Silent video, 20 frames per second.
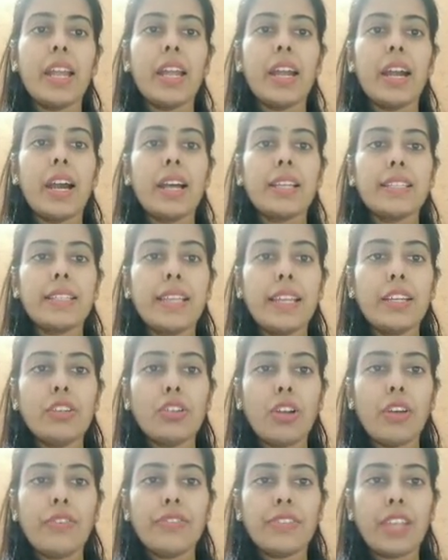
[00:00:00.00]
Ascent of
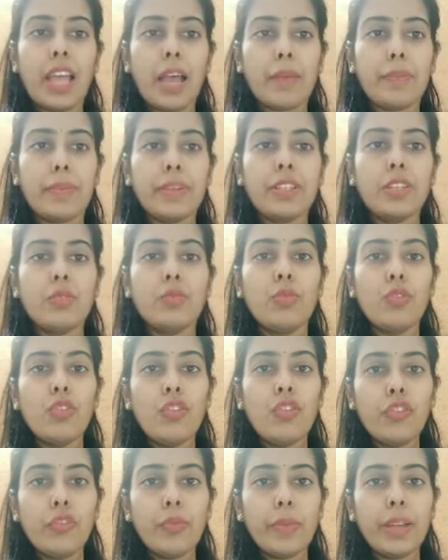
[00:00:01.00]
sap is
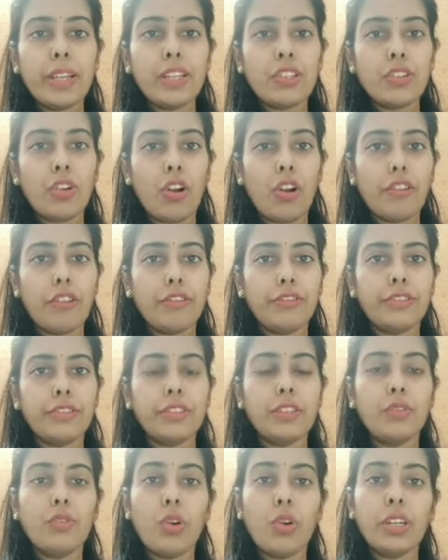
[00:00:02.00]
movement of the
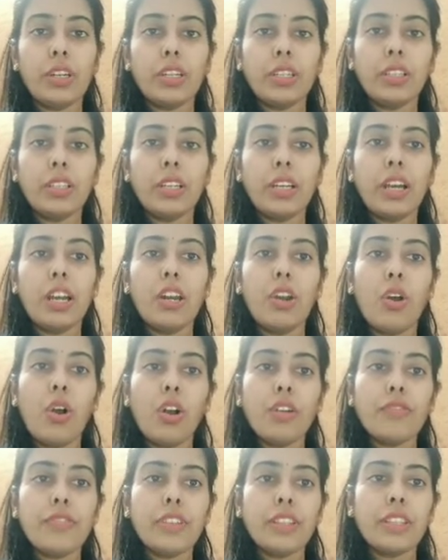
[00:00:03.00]
water along
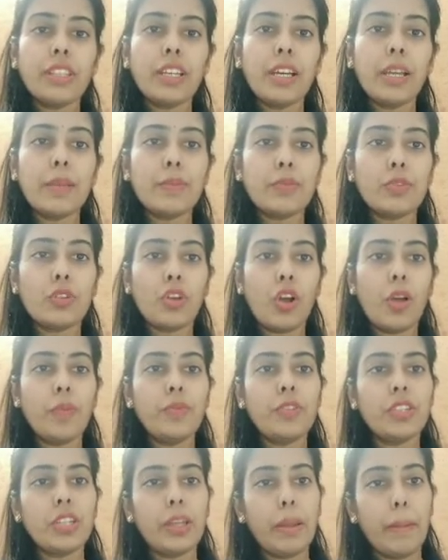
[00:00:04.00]
with the absorbed
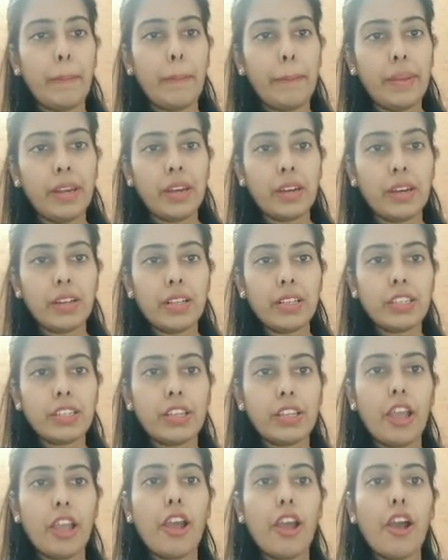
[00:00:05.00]
minerals
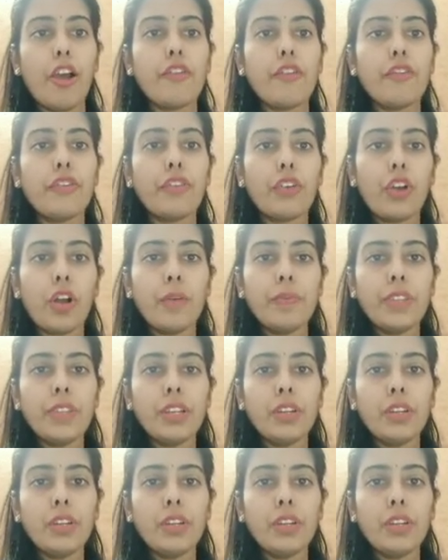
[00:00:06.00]
from the